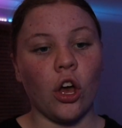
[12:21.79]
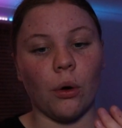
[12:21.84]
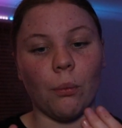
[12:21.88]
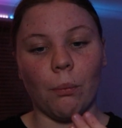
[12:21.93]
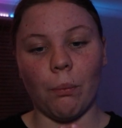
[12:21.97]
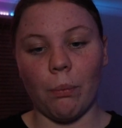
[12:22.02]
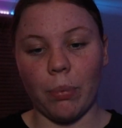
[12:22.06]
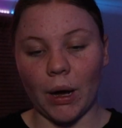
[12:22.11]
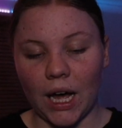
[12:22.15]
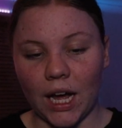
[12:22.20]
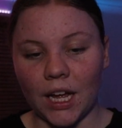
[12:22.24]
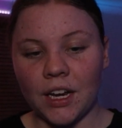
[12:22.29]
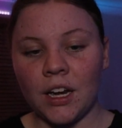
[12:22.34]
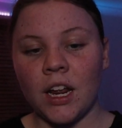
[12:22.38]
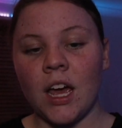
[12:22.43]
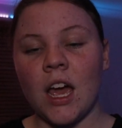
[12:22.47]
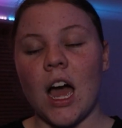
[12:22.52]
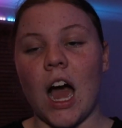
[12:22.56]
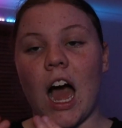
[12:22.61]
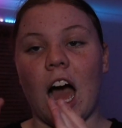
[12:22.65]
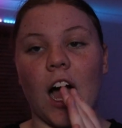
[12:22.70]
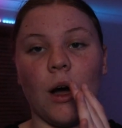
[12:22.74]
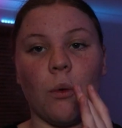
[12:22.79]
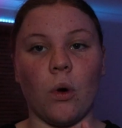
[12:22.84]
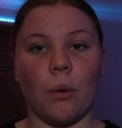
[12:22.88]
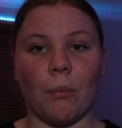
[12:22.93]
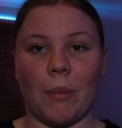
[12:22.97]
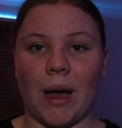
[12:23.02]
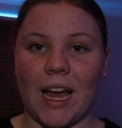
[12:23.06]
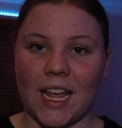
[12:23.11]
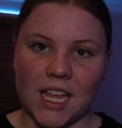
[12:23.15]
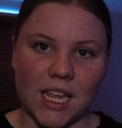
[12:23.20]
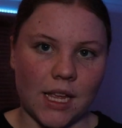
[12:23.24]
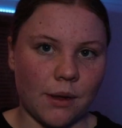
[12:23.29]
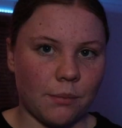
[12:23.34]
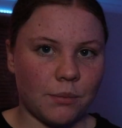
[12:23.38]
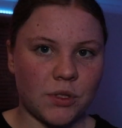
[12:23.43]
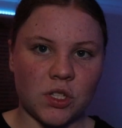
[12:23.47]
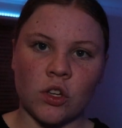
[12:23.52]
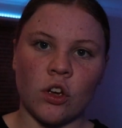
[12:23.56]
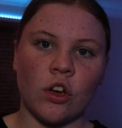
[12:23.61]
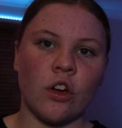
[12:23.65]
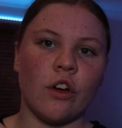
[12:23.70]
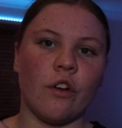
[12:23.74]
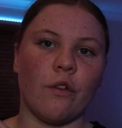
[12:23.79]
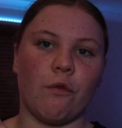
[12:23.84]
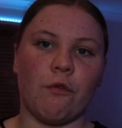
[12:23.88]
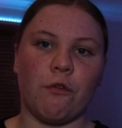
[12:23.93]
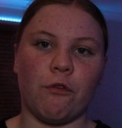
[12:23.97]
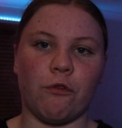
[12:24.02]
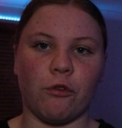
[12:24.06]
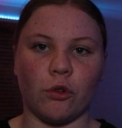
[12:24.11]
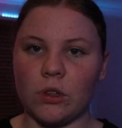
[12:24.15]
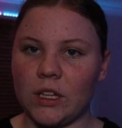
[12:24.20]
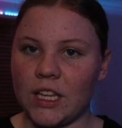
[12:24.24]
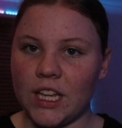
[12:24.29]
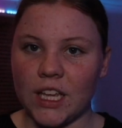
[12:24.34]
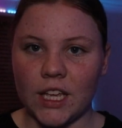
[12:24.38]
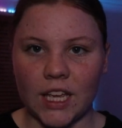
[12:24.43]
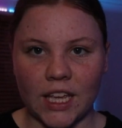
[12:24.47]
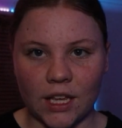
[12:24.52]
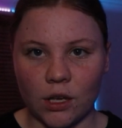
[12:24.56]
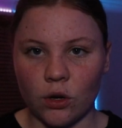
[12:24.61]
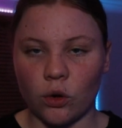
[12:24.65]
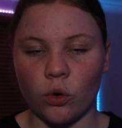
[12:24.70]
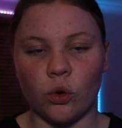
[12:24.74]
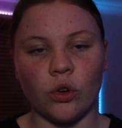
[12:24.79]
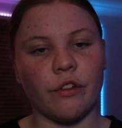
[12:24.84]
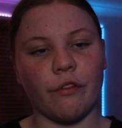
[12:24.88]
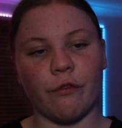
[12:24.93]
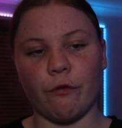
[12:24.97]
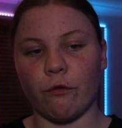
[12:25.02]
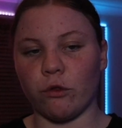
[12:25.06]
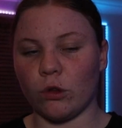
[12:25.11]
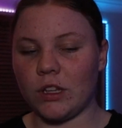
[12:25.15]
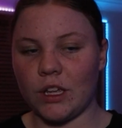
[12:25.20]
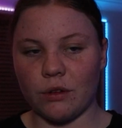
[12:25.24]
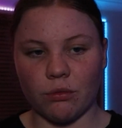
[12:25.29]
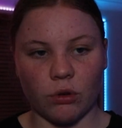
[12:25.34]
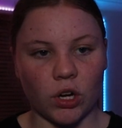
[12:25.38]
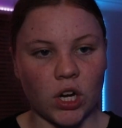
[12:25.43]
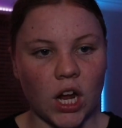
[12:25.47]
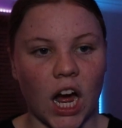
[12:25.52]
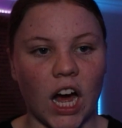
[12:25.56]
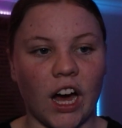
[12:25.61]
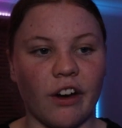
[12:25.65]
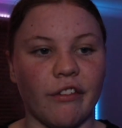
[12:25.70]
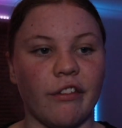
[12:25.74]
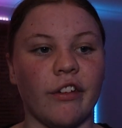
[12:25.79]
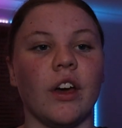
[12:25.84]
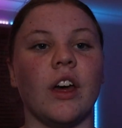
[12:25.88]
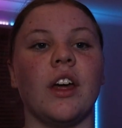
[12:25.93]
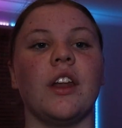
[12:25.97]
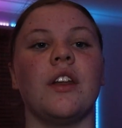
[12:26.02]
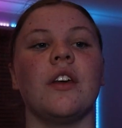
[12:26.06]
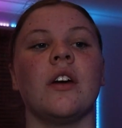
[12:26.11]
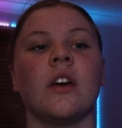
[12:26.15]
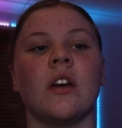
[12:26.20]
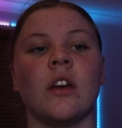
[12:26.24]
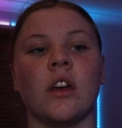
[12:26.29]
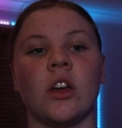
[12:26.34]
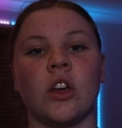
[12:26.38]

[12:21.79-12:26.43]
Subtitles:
But I want my hips fully healed, fully recovered